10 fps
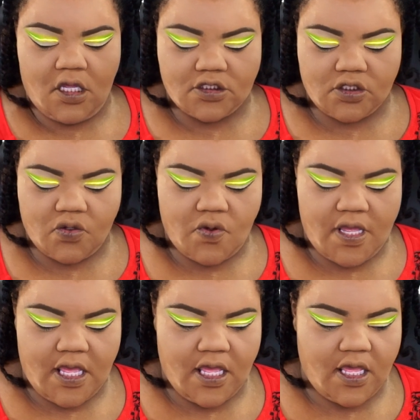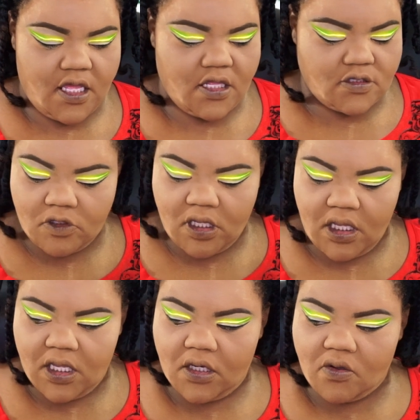To go ahead
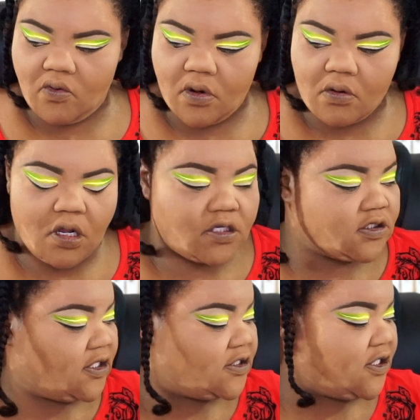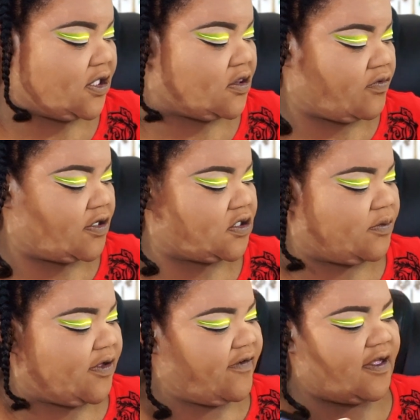and go across and set the rest of
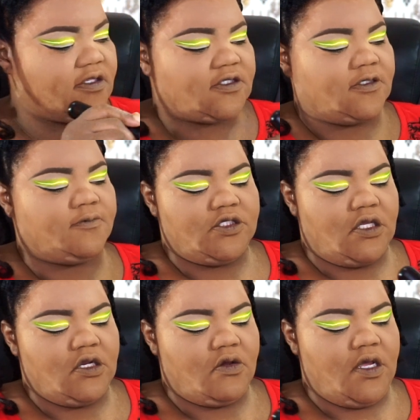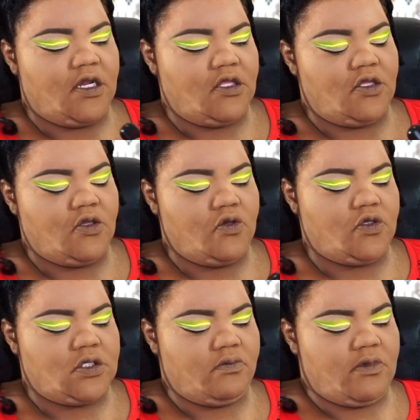my face. Just going to go ahead and
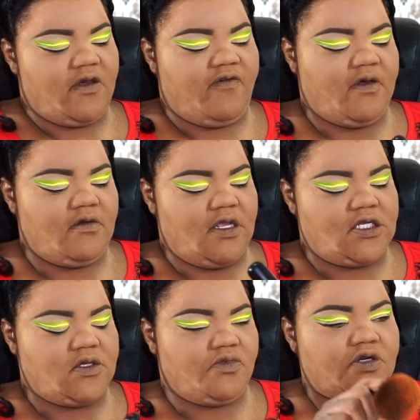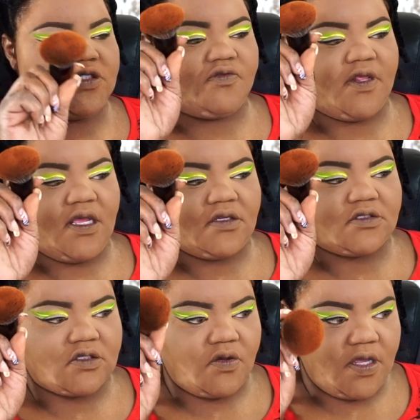use my foundation brush for that.
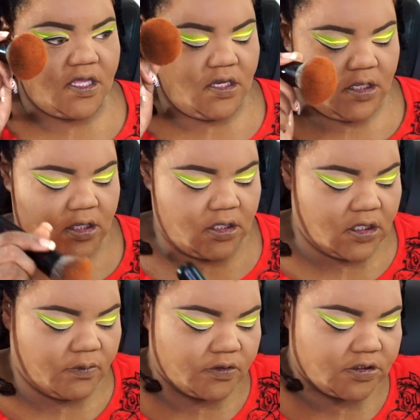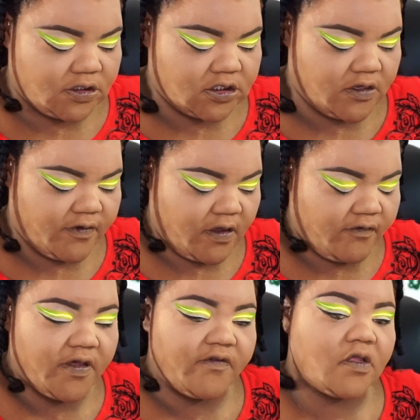Just go ahead and get most of the stuff
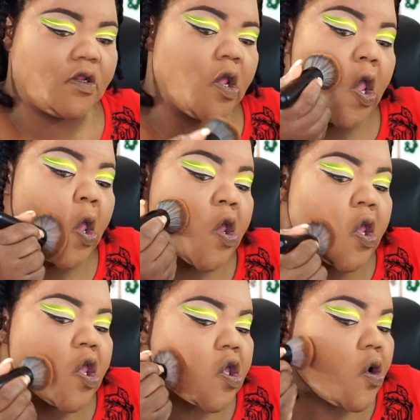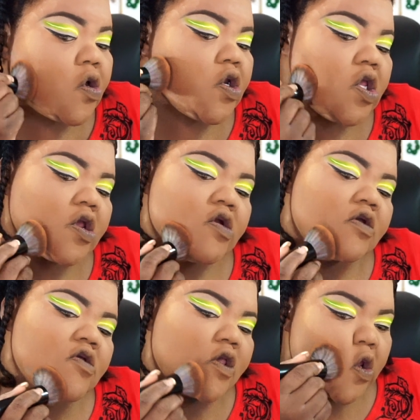off of it. And go in
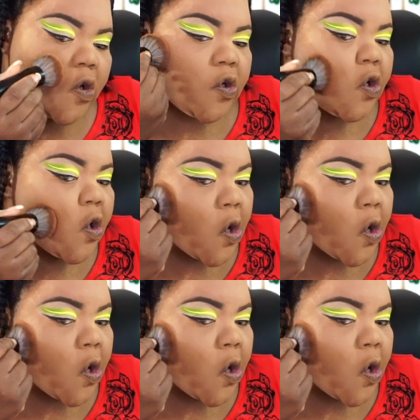here and